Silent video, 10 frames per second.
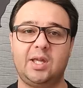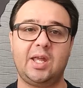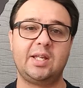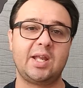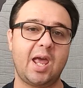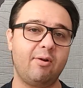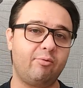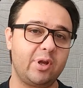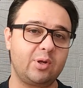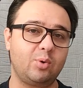In
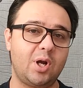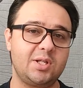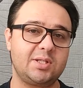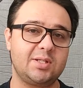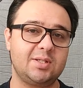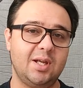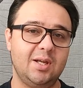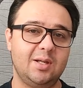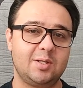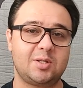every crisis,
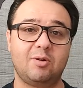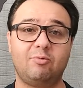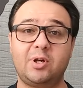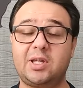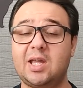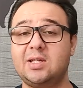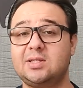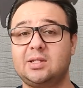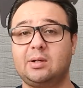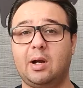someone
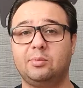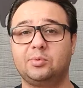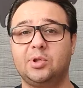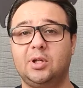gains ground.